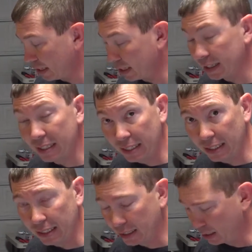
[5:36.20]

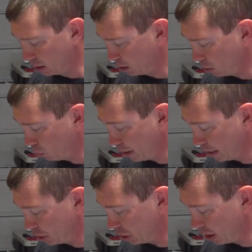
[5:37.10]
steel
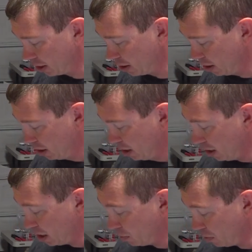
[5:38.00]
braided sheath
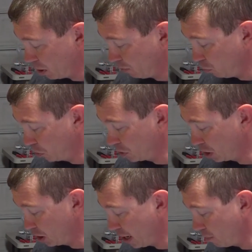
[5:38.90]
affords a
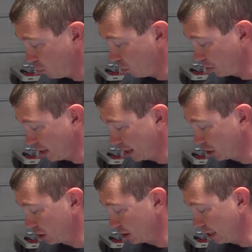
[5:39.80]
lot more
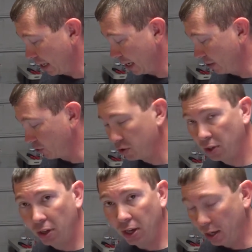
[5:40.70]
protection against
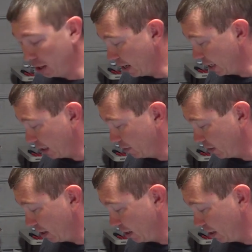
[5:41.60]
any of
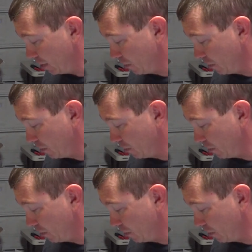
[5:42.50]
the